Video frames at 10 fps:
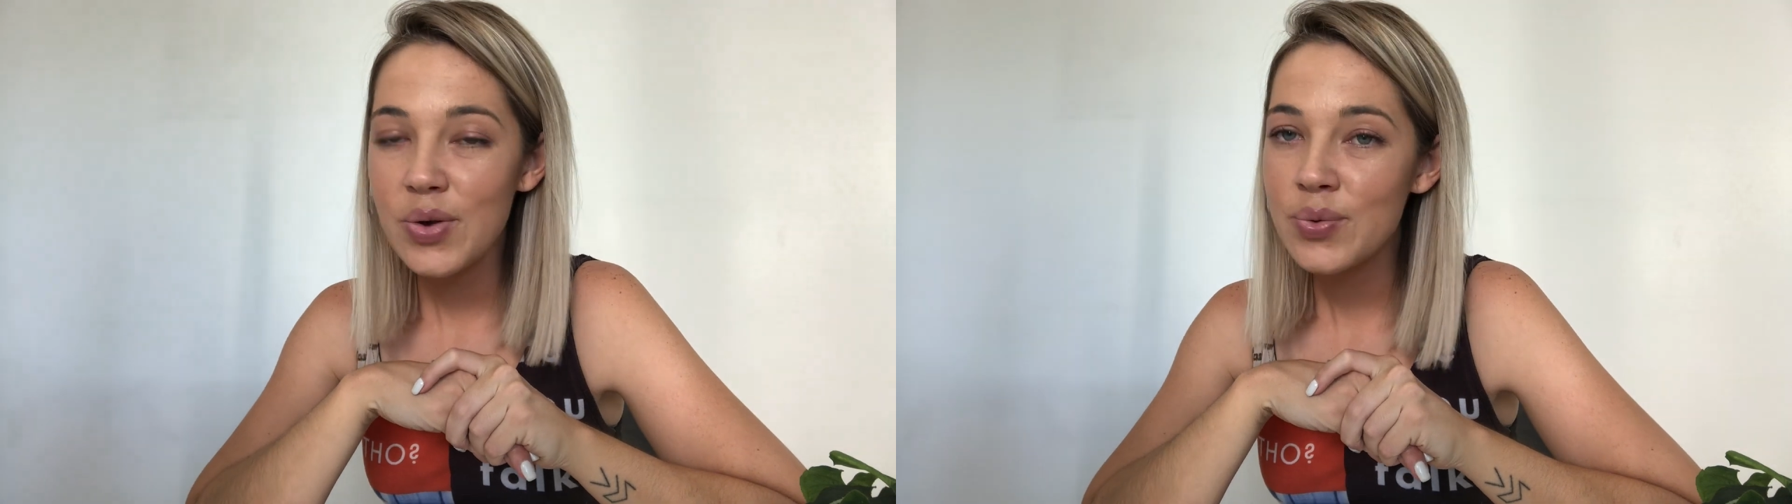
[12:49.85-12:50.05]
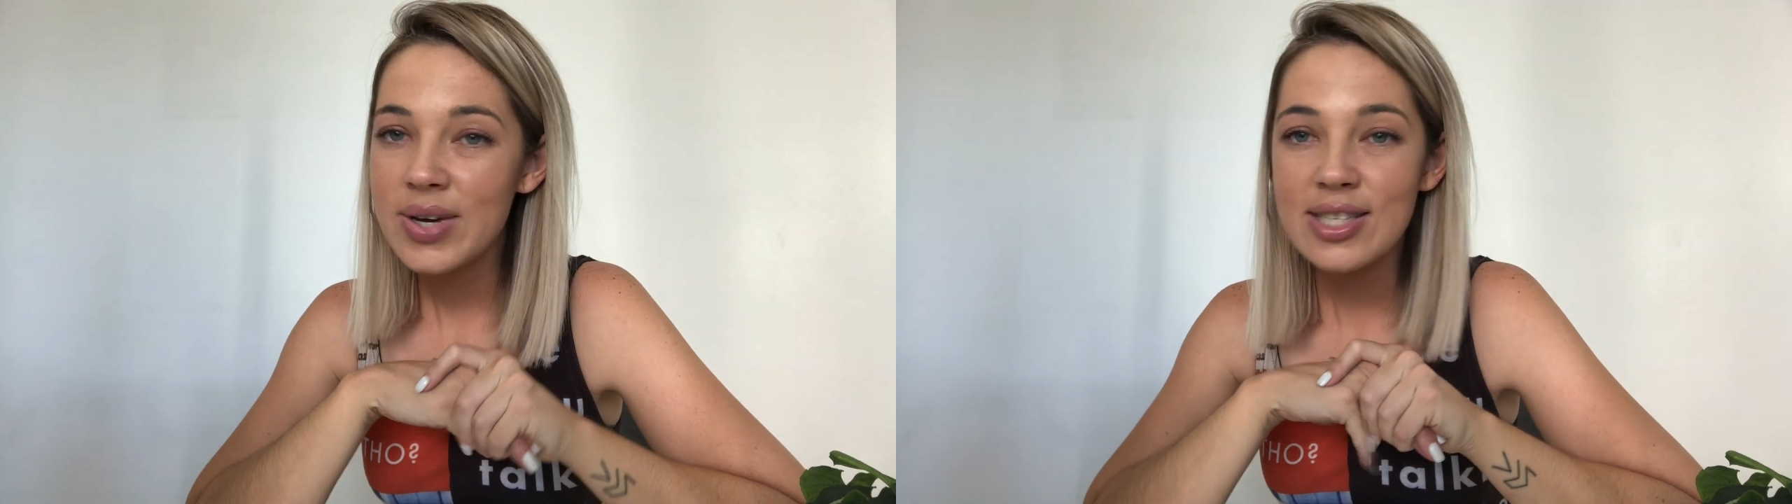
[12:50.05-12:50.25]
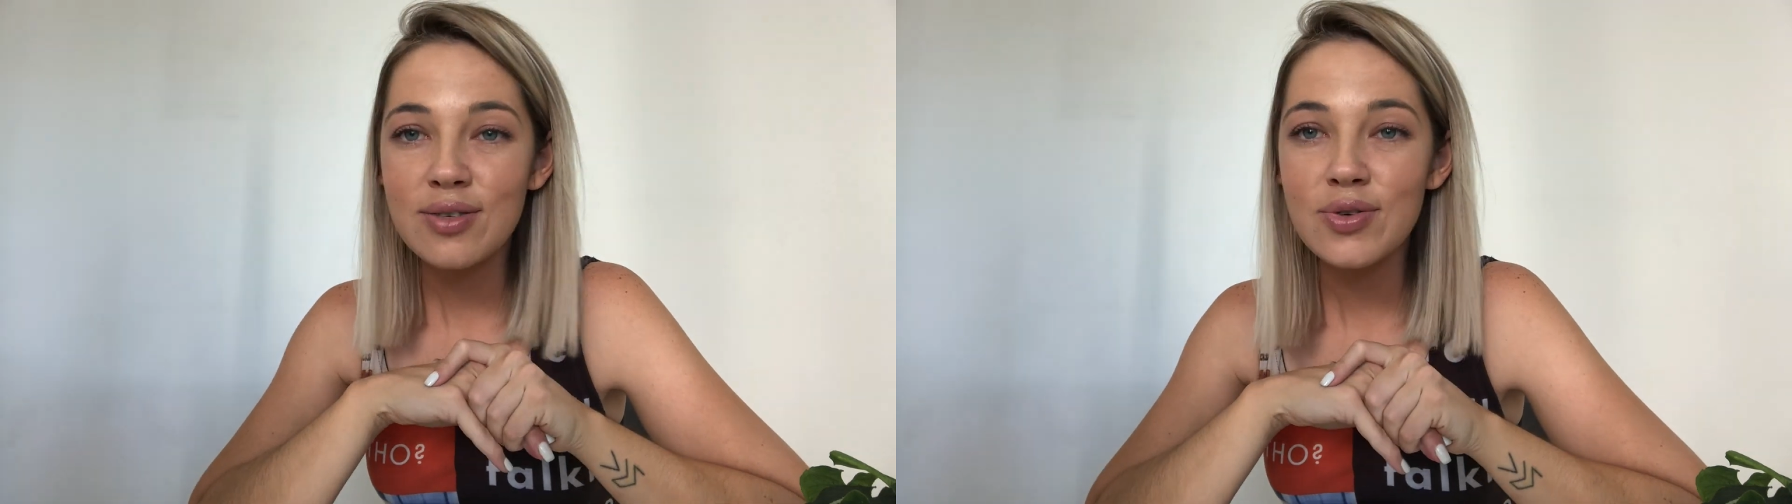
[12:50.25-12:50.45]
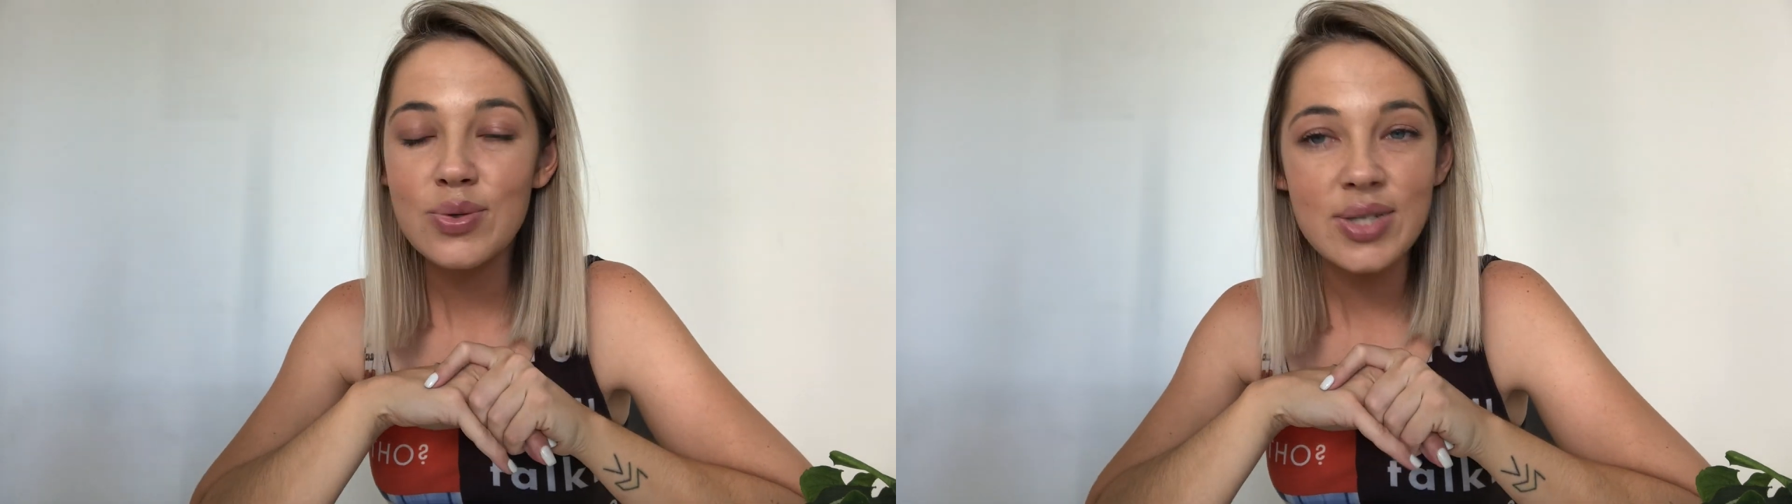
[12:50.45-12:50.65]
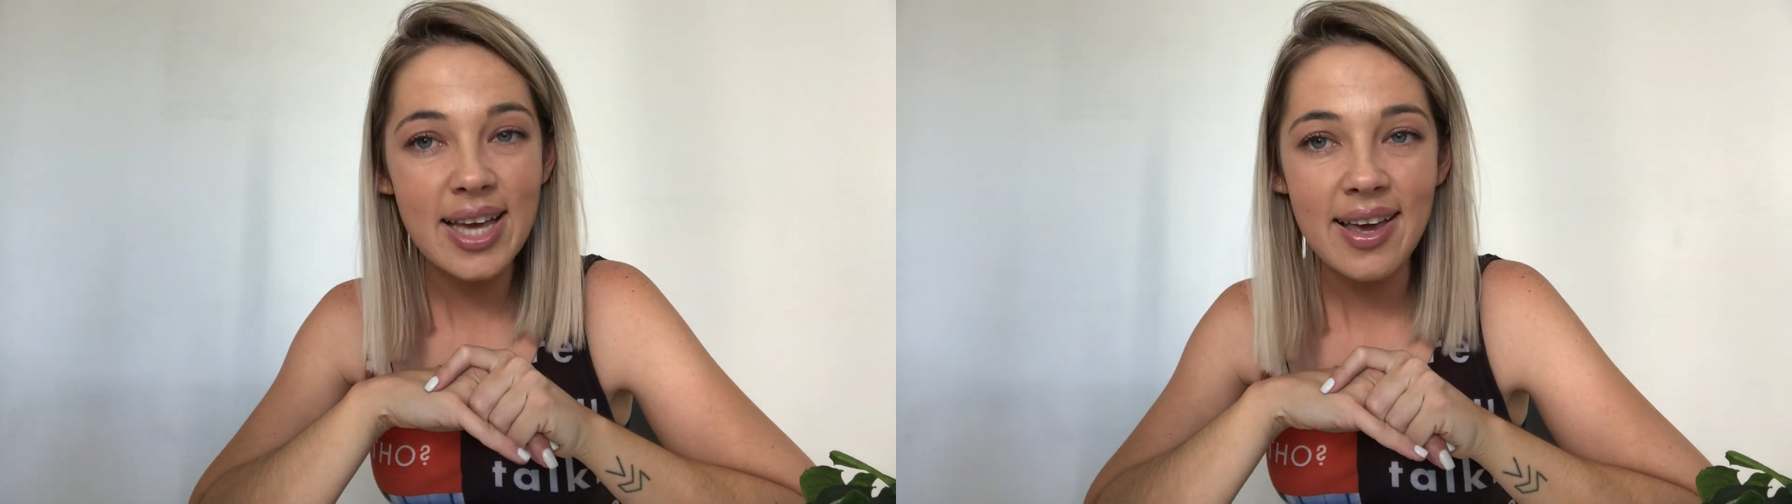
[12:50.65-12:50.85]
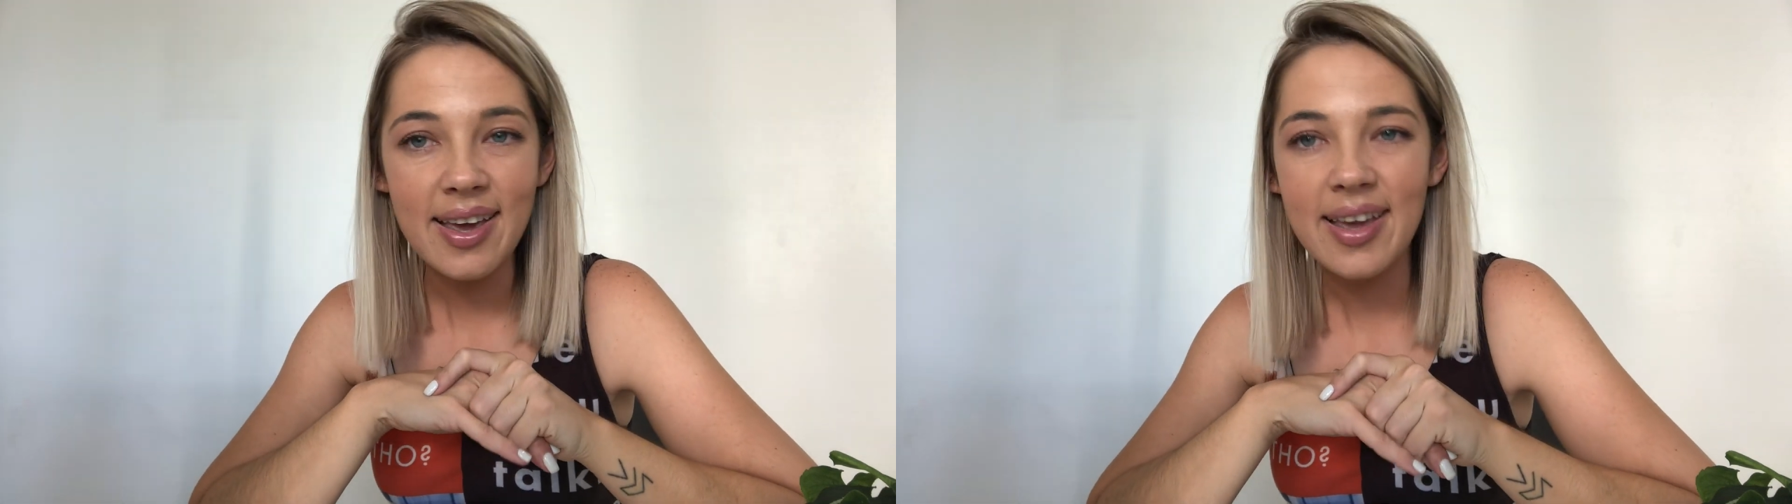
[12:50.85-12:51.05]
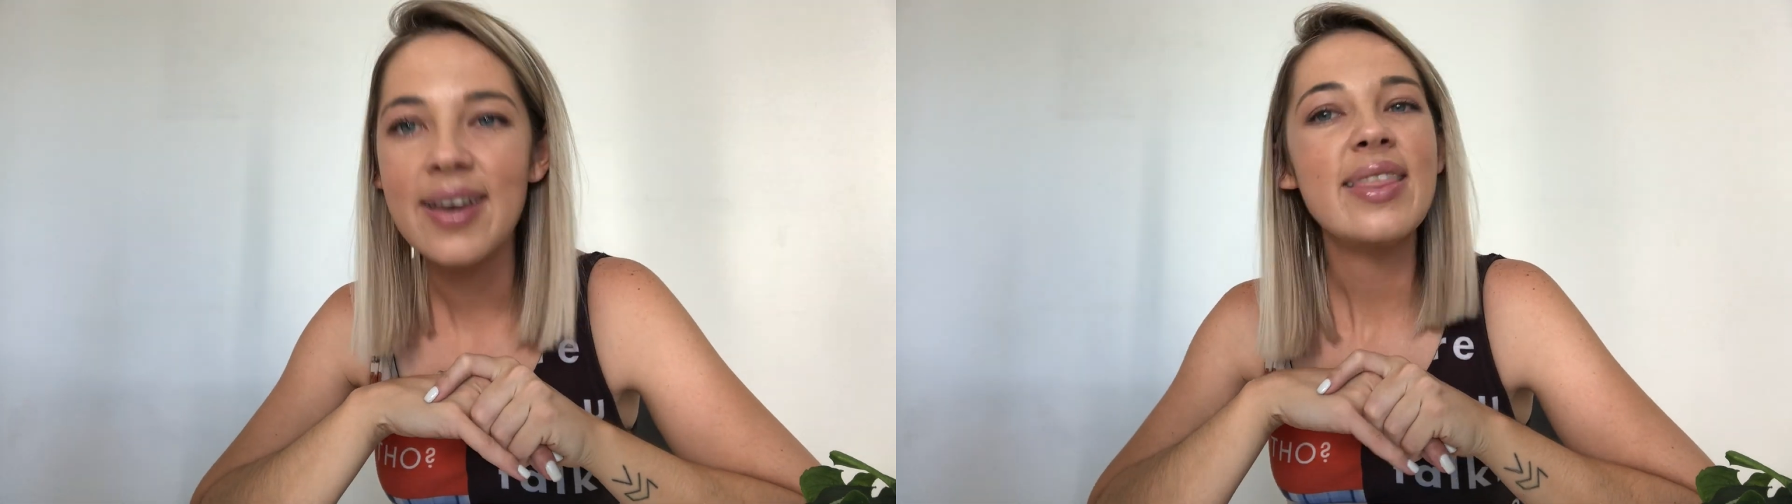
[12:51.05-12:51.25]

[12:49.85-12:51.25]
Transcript: rest of your day.